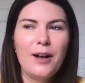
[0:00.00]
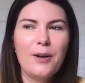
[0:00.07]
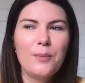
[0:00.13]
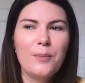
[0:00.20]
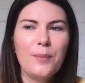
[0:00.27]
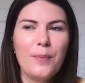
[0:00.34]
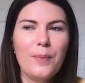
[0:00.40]

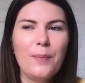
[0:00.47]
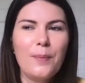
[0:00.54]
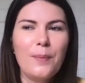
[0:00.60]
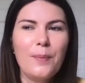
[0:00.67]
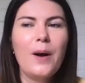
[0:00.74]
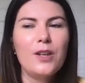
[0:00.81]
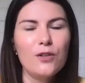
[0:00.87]

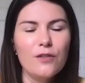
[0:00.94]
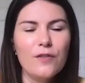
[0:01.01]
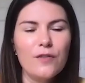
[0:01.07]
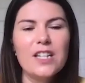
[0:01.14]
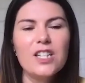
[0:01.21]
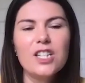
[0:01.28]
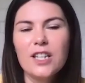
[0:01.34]
But
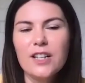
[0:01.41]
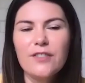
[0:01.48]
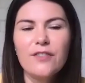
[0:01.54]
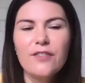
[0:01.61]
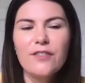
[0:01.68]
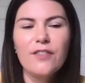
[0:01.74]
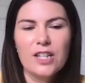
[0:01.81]
you'll
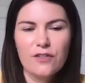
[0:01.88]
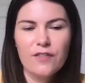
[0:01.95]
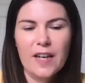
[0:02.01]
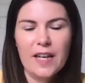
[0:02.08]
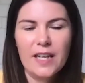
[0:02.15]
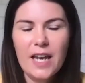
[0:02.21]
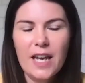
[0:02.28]
eventually find
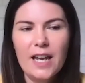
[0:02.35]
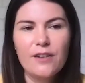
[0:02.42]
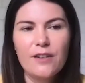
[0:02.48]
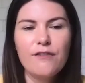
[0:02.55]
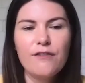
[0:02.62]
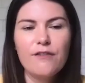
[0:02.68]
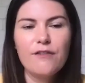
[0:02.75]
your feet
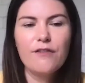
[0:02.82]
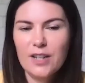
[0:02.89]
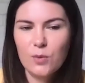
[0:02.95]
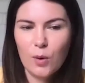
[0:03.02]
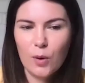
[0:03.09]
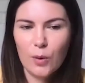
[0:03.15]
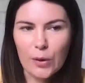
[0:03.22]
and
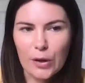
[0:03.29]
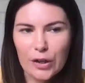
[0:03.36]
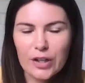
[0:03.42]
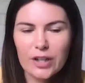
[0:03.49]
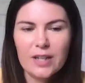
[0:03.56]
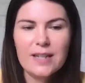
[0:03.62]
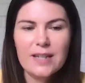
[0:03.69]
find what
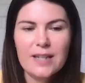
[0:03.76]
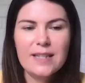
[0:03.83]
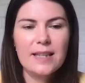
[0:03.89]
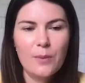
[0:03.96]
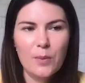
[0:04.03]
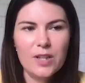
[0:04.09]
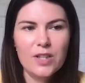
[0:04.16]

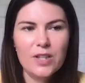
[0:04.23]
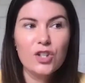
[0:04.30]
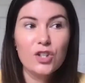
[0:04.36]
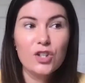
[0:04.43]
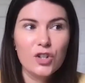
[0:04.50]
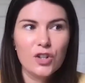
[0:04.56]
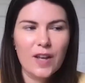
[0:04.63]
works. And then
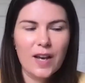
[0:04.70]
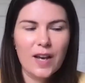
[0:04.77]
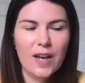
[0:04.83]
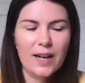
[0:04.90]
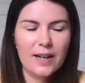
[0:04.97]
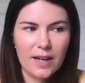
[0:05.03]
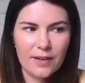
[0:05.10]
once you do
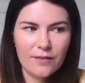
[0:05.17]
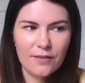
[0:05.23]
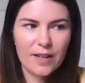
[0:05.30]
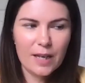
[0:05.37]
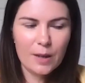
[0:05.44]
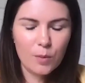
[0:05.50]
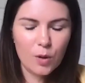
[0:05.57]
that, kind
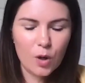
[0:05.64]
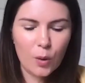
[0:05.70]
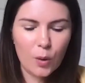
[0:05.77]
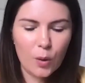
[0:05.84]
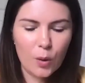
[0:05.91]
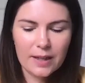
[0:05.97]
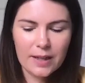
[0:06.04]
of keep
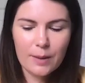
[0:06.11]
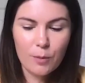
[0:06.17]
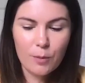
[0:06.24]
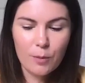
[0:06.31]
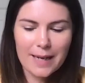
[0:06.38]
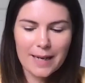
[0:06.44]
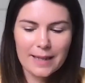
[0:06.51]
going,
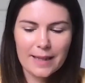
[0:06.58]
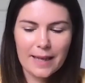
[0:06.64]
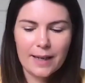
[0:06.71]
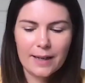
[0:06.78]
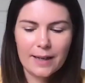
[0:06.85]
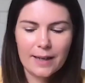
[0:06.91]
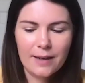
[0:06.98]
keep
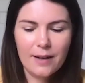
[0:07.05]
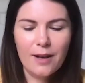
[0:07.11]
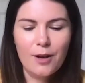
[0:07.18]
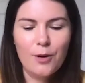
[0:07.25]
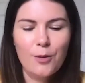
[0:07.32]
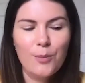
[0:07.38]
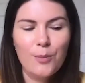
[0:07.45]
repeating that.
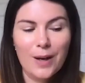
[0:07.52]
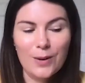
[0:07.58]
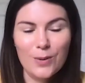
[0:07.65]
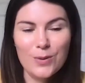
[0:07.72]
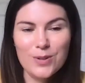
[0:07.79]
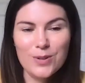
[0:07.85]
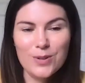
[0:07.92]

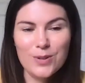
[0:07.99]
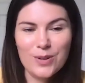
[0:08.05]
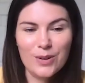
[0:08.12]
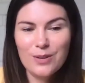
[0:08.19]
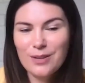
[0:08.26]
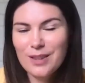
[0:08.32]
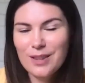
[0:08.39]
But also
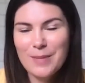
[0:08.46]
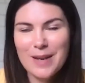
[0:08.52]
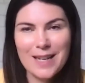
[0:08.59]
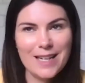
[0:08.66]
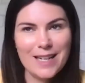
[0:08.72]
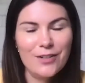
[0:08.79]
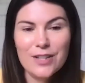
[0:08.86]

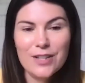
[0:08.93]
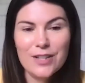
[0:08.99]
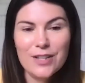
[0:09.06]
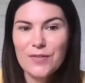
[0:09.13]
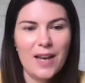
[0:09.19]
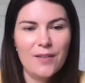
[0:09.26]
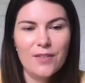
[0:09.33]
the media
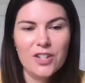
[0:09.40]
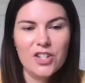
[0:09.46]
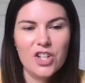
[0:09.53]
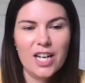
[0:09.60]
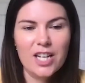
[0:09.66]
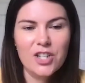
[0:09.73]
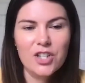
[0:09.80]
is
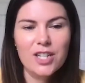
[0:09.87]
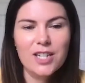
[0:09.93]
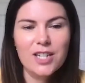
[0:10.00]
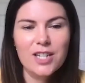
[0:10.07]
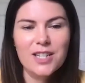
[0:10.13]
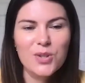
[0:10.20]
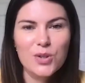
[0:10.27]
forever
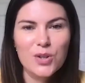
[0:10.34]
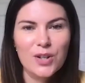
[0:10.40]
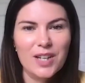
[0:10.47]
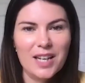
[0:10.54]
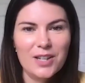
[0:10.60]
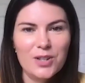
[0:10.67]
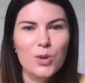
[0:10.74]
changing. So
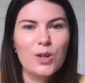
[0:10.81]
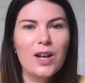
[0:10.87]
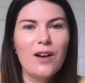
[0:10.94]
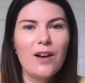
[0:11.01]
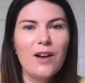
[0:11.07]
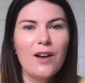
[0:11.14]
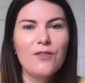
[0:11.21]
don't get
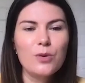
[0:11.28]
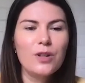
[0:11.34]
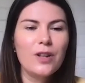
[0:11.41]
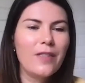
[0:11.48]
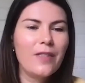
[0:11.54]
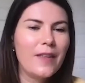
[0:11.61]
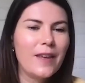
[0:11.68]
too
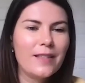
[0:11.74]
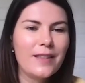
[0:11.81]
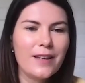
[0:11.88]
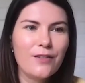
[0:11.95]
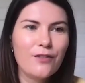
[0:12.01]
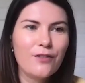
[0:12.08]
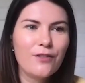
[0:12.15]
comfortable and
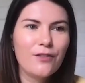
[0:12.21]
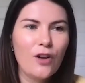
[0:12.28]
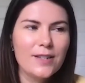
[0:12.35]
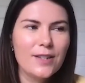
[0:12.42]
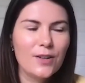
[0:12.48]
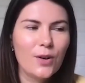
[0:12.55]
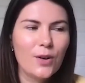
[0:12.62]
think that you've
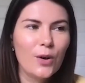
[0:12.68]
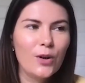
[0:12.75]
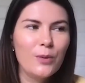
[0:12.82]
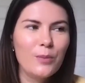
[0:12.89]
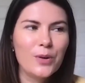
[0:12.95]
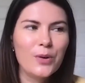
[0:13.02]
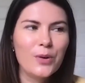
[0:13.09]
cracked the
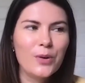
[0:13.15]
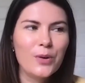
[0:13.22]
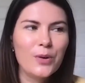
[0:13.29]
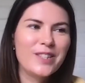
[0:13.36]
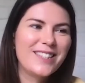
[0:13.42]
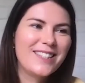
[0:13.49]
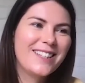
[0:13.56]
code,
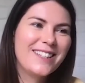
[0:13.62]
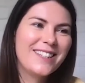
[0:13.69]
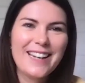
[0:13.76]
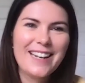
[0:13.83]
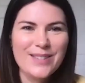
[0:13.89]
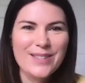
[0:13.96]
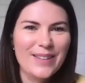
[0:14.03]
because
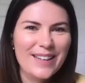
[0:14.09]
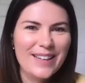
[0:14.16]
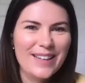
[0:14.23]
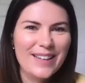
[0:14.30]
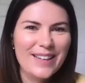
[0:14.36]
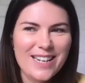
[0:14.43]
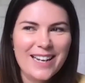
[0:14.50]
next
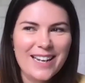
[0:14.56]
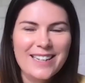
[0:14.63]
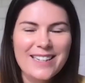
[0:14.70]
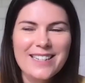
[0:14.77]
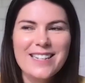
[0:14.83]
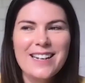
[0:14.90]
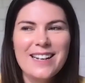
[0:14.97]
week it'll
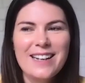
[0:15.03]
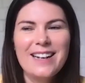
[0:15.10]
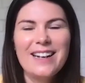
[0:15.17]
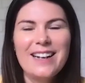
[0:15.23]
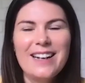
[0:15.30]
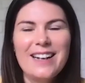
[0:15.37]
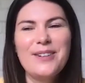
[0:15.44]
change.
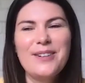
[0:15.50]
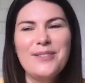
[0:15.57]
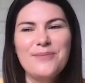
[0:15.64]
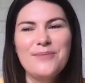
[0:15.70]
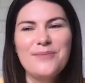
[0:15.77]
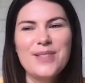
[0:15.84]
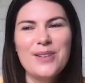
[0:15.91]

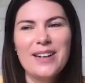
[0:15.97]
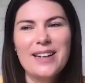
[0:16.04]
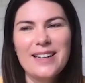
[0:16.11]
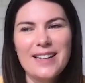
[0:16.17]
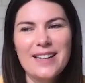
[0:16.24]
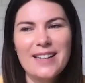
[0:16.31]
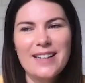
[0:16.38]

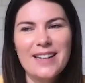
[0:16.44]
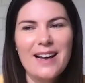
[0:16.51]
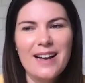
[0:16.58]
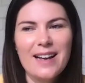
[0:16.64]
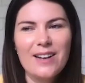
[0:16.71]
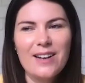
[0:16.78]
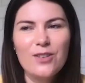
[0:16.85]
So
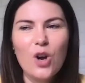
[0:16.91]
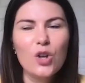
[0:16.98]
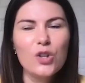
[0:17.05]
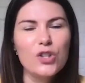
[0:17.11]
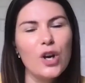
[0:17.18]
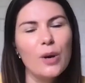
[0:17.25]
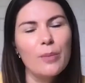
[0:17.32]
yeah,
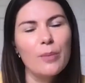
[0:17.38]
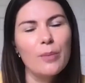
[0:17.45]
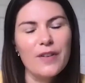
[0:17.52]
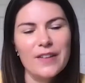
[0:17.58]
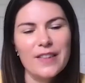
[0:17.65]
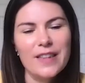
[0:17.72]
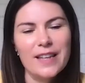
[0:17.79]
on top
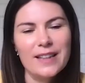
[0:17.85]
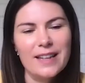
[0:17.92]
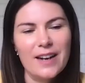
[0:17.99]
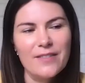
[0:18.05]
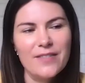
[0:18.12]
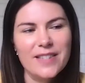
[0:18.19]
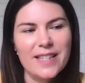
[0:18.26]
of
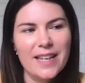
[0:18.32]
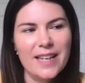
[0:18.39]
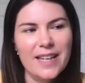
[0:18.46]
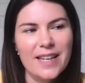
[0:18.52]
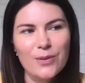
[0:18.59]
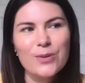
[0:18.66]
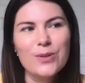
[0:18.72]
everything that I've
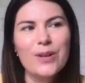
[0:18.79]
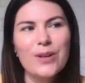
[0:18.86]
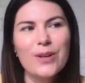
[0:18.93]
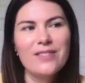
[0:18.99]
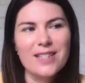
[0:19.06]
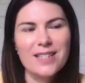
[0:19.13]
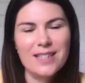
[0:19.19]
said, you
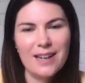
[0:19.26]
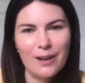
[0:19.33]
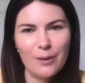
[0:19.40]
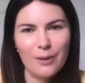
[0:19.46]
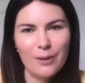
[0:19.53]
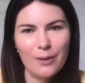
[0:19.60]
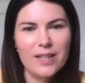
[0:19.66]
also have to
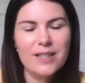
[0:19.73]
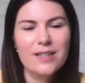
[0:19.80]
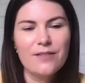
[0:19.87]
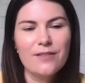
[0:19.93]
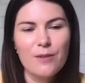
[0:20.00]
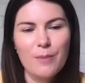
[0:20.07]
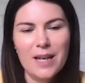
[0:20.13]
stay
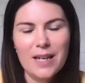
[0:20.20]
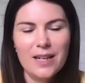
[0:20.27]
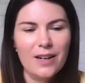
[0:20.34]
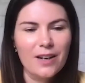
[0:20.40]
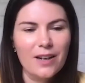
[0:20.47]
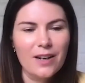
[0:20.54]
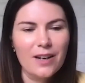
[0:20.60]
abreast of the
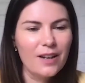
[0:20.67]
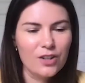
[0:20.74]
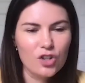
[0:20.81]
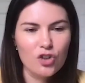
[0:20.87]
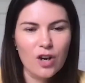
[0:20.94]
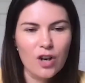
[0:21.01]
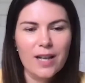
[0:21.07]
media and
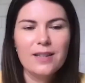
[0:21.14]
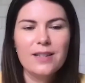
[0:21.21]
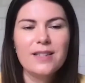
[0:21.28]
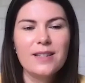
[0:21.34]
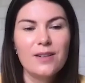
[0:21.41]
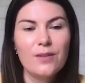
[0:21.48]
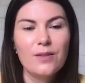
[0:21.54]
the
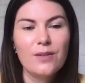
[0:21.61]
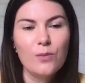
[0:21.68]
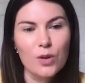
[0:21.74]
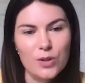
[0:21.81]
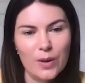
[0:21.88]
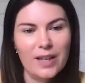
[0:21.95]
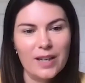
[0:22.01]
trends and
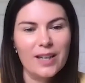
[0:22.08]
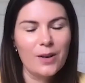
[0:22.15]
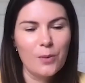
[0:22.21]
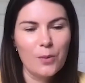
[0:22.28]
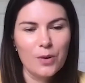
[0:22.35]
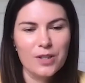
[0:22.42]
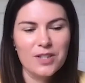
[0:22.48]
what's
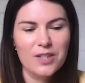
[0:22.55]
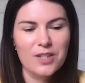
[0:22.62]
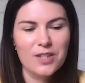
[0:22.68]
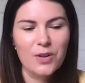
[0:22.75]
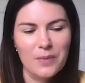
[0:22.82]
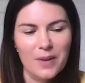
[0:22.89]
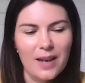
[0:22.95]
working and what's
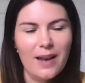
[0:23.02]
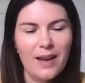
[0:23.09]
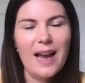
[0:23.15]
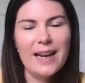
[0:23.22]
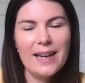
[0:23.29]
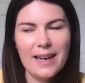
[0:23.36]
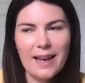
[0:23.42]
not.
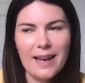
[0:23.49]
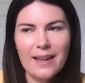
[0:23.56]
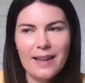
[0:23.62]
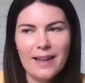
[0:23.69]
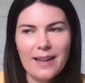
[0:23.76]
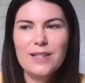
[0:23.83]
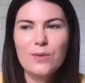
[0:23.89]

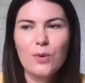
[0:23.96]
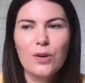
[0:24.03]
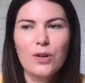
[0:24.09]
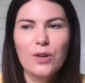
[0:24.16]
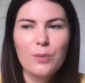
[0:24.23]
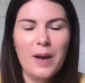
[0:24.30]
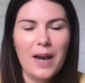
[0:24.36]
Again, that's
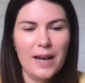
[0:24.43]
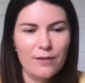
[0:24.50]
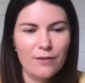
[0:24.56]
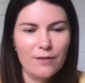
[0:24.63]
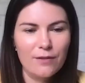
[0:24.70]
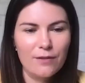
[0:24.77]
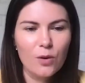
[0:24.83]
what you
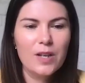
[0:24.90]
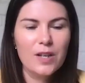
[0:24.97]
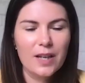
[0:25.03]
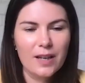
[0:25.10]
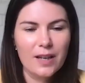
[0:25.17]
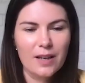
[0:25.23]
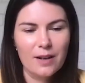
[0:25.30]
pay for when
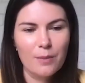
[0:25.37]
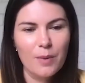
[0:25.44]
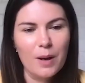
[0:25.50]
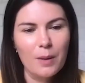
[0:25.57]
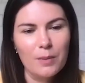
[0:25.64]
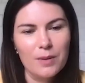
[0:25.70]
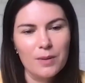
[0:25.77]
you get a
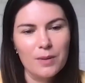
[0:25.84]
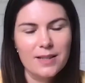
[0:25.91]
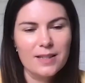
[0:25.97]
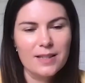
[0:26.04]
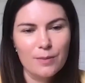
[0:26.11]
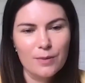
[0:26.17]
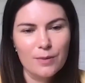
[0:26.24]

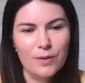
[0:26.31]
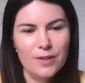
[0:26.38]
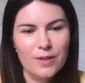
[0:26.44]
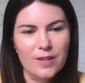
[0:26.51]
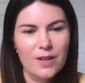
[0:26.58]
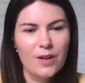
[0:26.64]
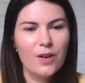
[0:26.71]
publicist,
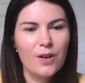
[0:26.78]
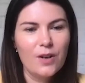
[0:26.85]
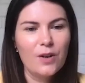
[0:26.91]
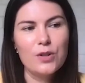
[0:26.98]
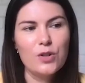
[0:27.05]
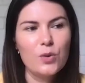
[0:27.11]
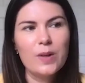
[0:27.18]
because
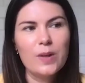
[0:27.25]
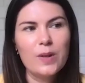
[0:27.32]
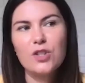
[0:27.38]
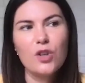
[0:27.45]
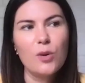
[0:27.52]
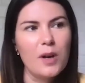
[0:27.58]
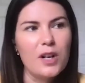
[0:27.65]
we're
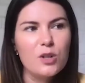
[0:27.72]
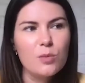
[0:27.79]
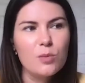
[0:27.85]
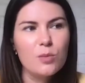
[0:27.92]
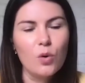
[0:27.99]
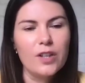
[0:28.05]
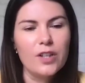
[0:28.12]
doing so
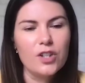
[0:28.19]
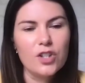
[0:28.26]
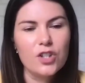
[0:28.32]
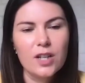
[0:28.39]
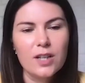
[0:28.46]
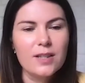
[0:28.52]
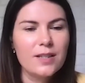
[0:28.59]
much more than
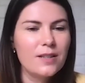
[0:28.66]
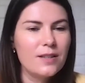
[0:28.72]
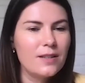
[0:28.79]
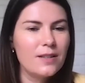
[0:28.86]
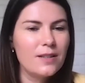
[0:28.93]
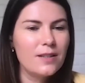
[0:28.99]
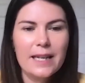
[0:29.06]

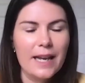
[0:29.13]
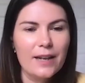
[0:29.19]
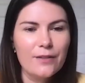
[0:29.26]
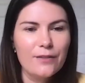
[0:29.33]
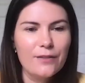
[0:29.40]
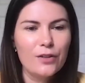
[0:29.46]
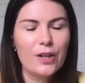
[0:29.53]
just sending
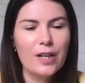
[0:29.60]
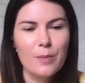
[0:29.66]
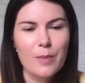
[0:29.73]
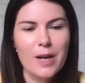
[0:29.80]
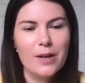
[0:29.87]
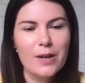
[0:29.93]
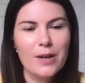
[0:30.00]
out a few
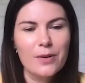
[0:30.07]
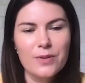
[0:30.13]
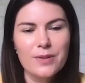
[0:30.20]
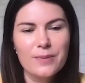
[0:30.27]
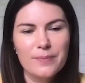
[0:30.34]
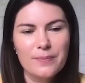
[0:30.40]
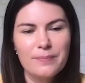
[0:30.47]

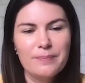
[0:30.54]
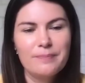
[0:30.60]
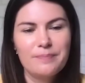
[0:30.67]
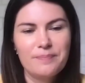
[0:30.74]
emails.